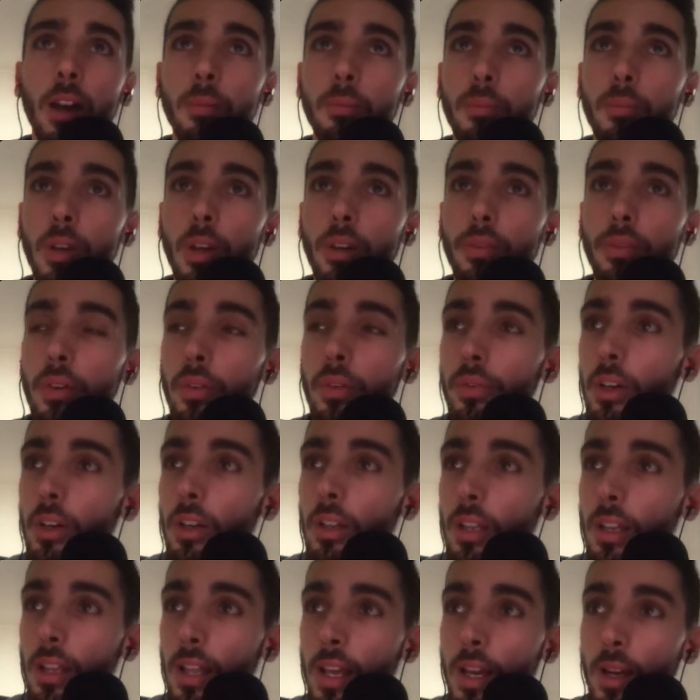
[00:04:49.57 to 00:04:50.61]
If you really
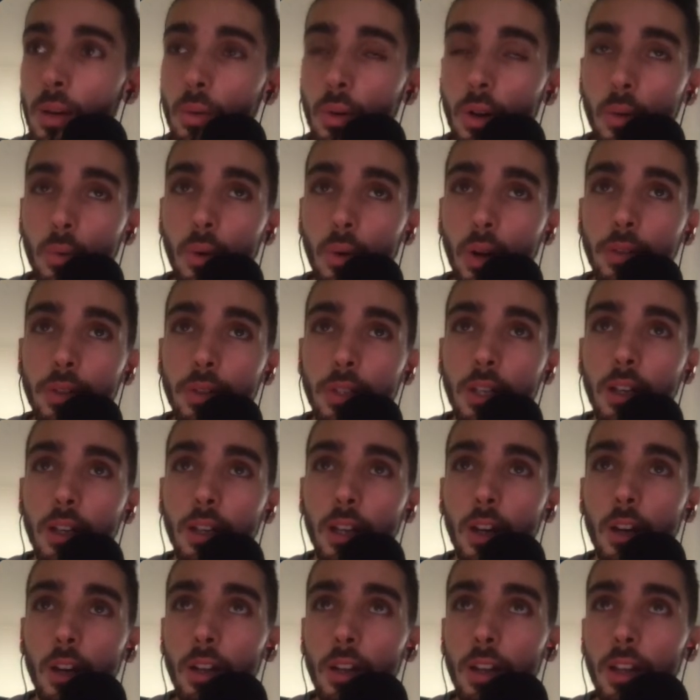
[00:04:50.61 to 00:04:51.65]
like what you've seen here,
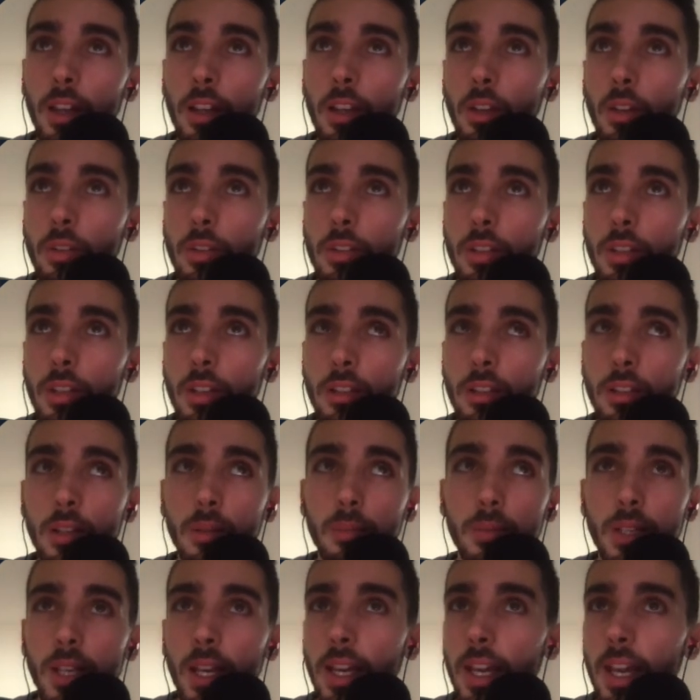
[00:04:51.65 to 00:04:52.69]
it seems
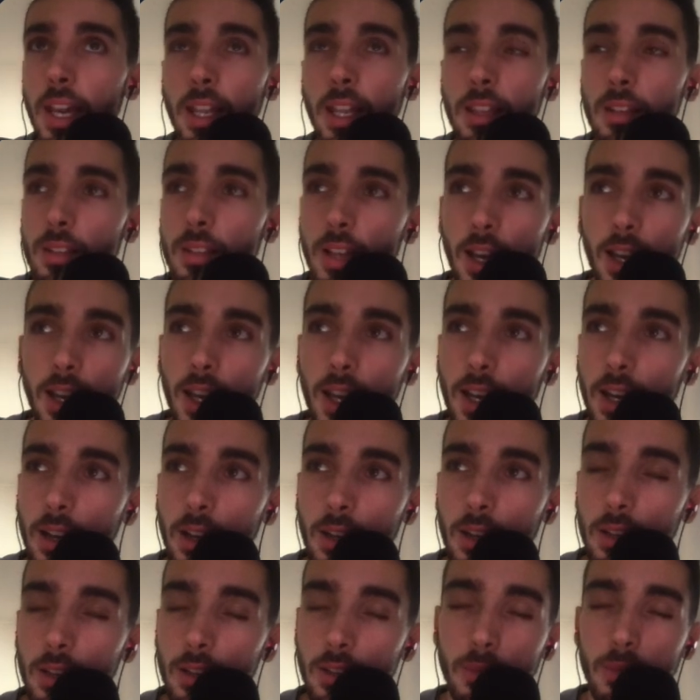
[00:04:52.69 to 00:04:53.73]
like, hey, this guy kind of
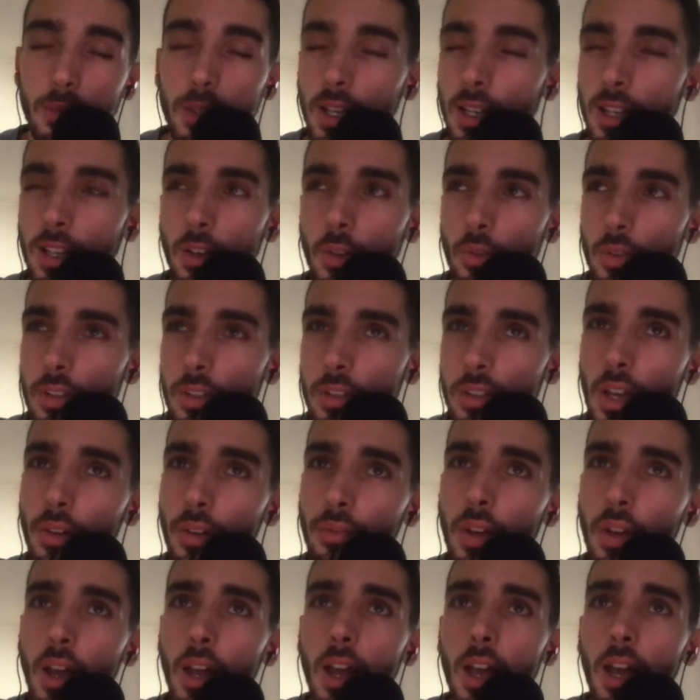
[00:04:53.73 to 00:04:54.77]
seems like he knows his stuff.
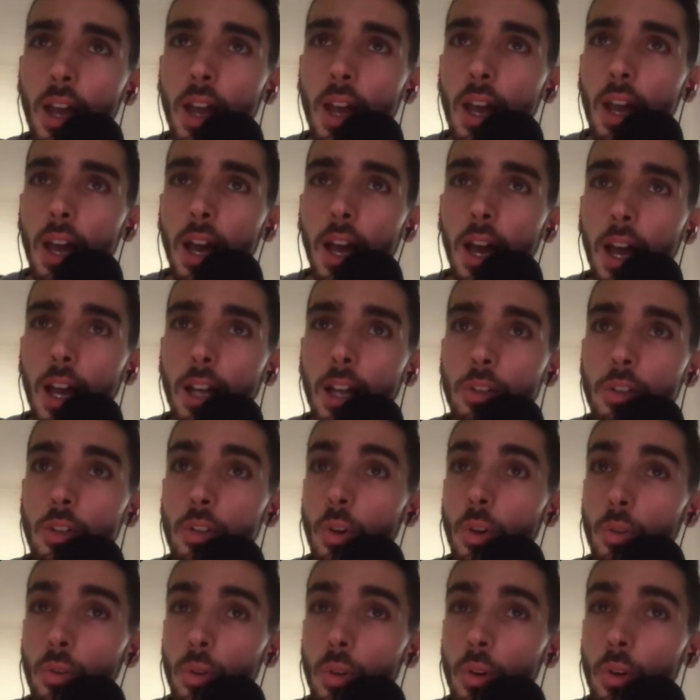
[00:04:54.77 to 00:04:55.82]
Just go to
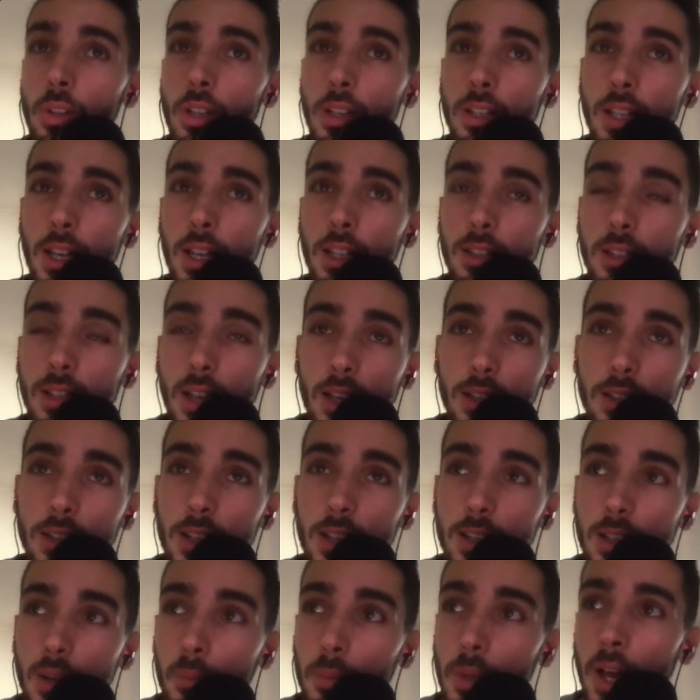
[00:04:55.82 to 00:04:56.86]

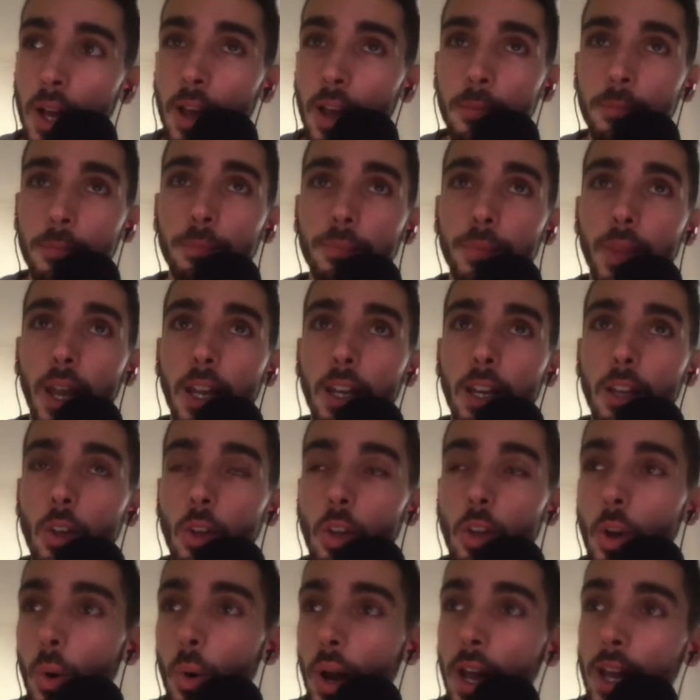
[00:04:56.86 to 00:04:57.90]
cortez.design/apply, and you can go
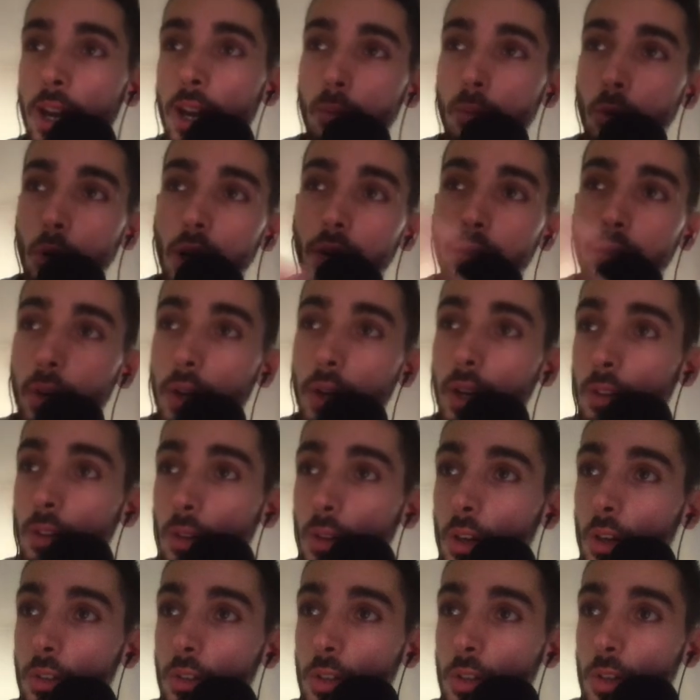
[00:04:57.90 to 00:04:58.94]
ahead and book a free
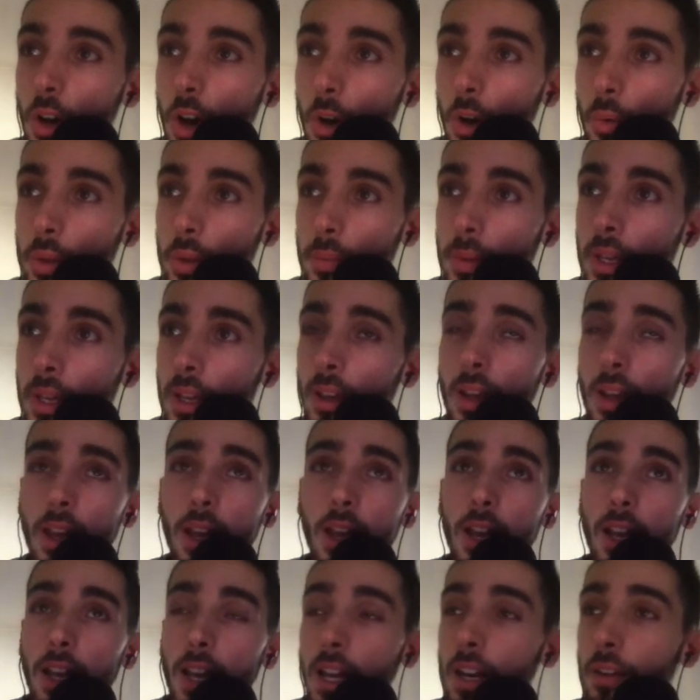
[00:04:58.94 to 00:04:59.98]
introduction call with me.
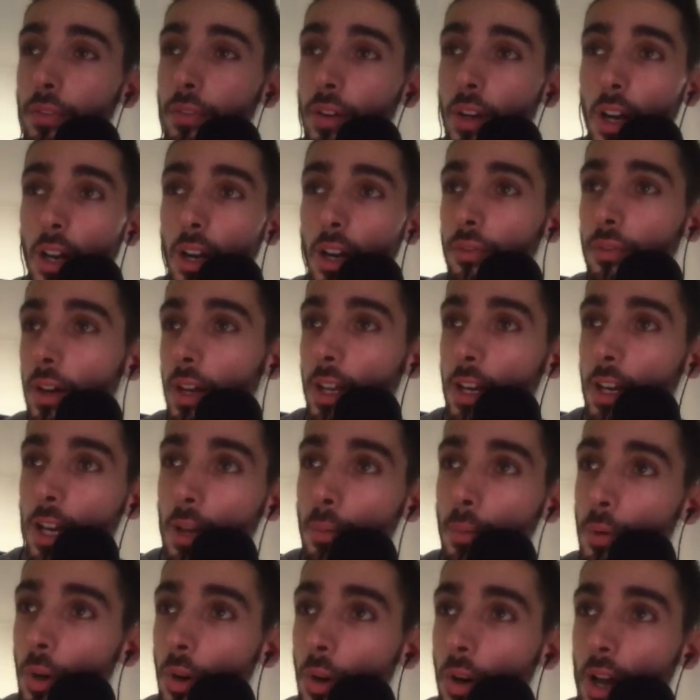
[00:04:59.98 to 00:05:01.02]
kind of figure out if I can help you or
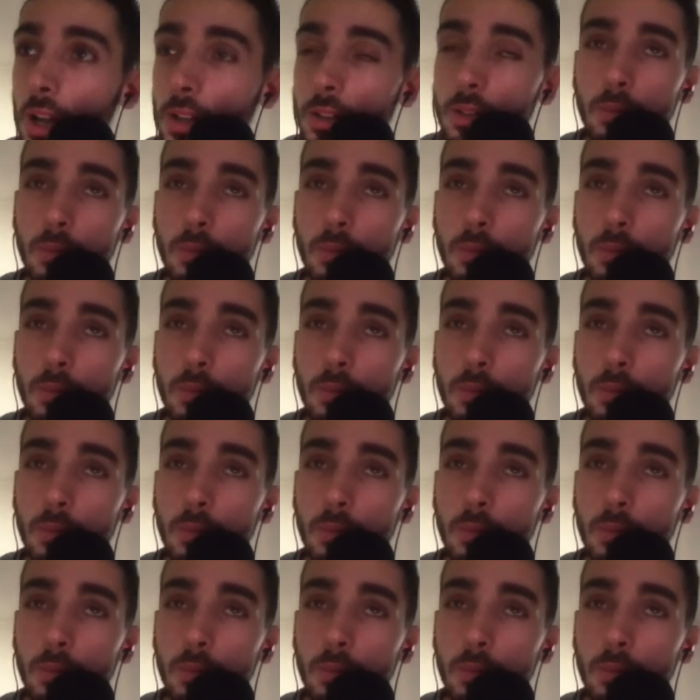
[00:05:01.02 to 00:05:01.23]
not.